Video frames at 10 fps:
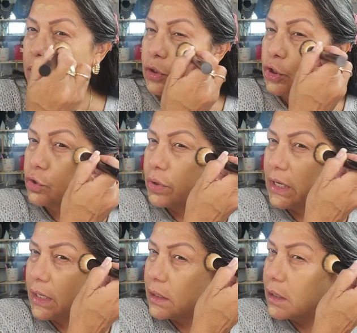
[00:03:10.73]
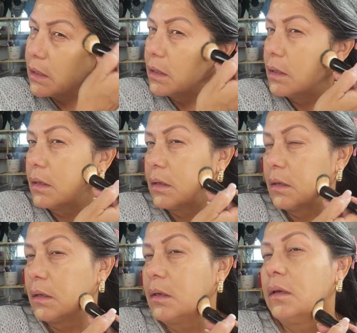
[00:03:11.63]
streak it
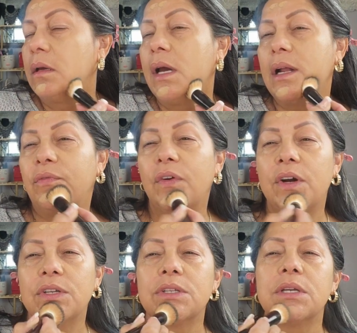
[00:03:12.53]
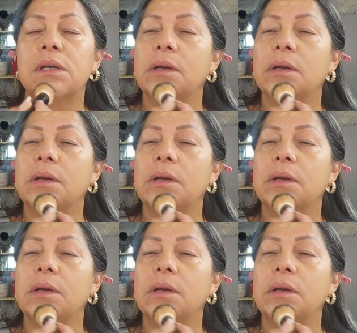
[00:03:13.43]
at first.